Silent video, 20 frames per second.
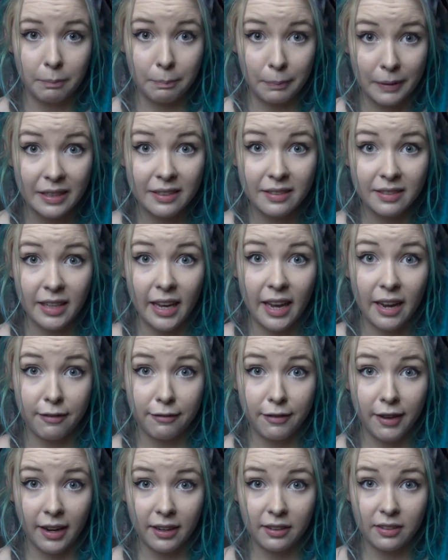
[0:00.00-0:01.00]
big scare
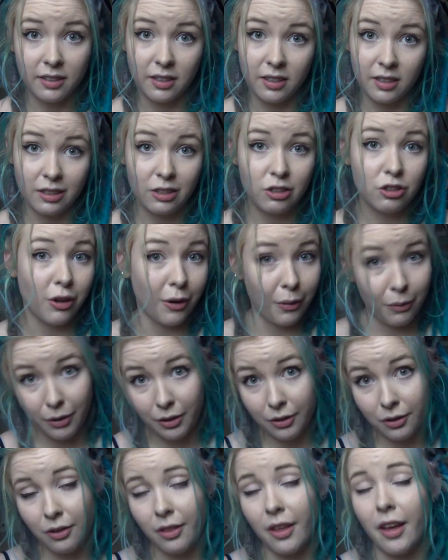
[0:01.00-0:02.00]
factor. Don't want
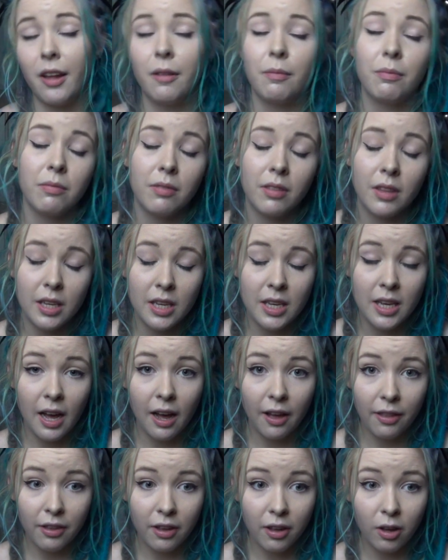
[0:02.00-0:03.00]
to do that. The
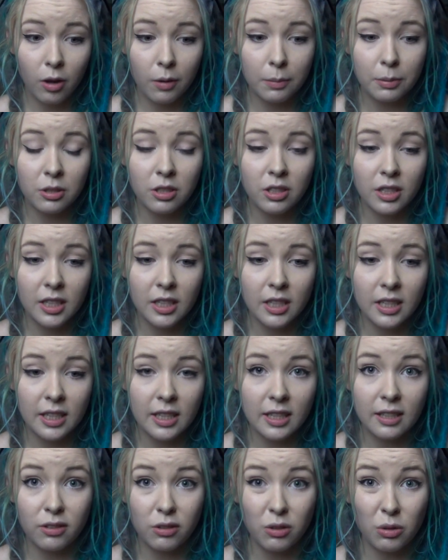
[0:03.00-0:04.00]
other option
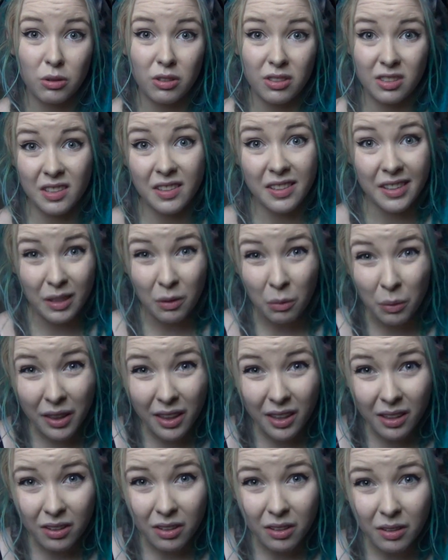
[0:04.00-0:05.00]
is to just deal with
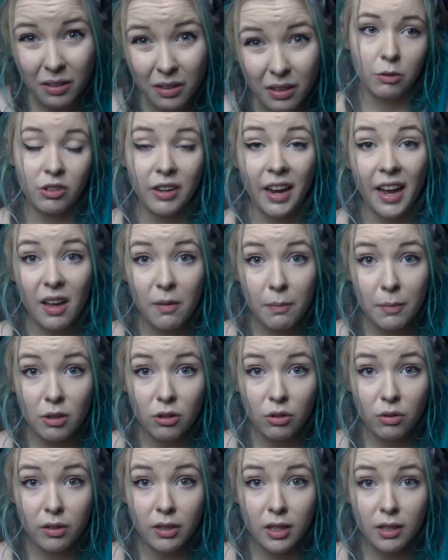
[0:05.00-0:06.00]
it, which I have been
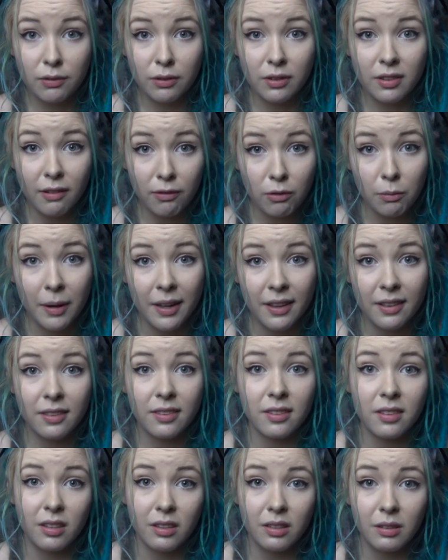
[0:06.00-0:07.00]
doing for several
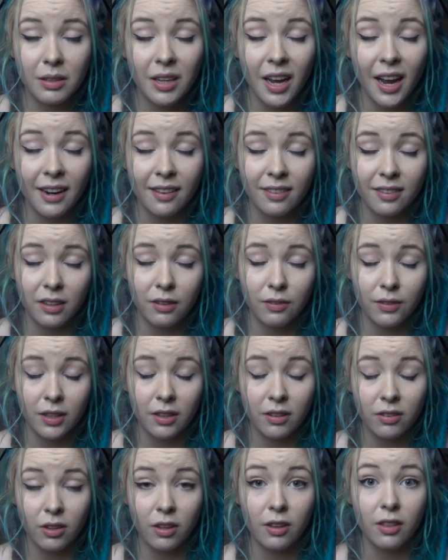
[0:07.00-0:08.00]
months, kind of sick of
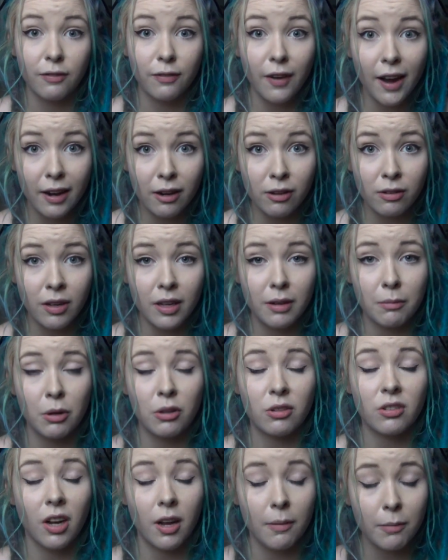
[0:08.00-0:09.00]
it. So the final and
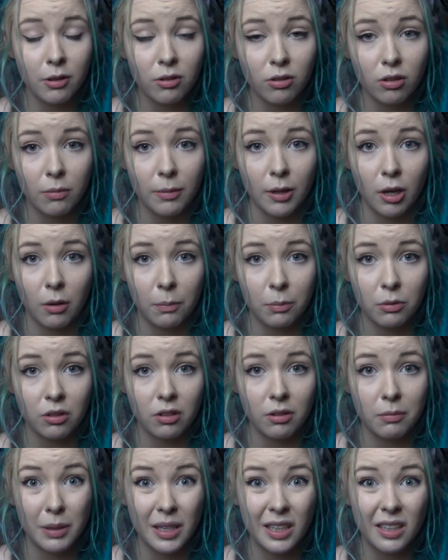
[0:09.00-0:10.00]
most time consuming
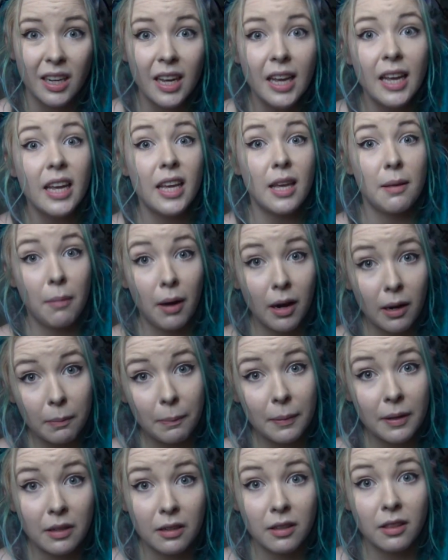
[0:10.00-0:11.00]
option, but in my
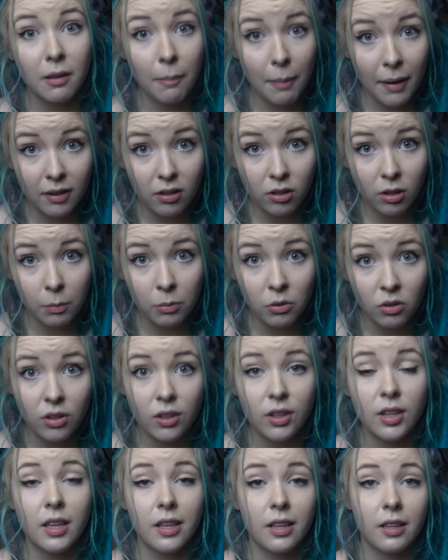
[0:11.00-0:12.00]
opinion, the best
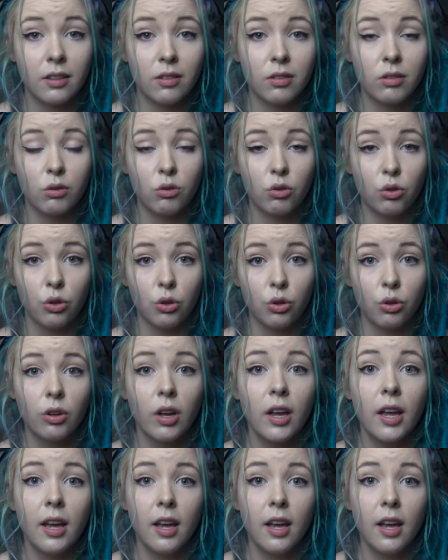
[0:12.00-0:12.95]
option is to